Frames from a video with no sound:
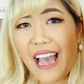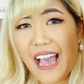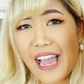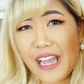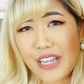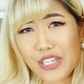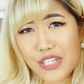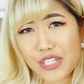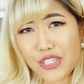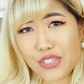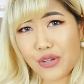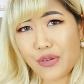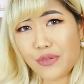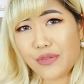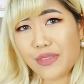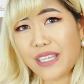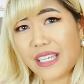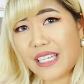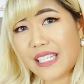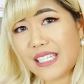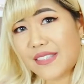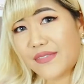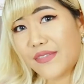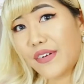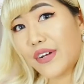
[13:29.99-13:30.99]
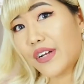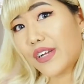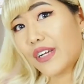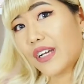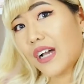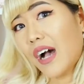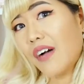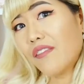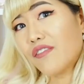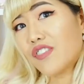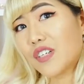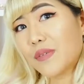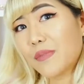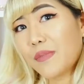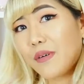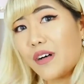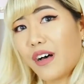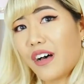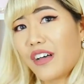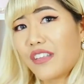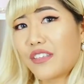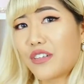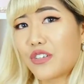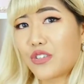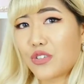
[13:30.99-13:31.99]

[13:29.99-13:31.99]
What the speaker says: I just don't think it's very comfortable on the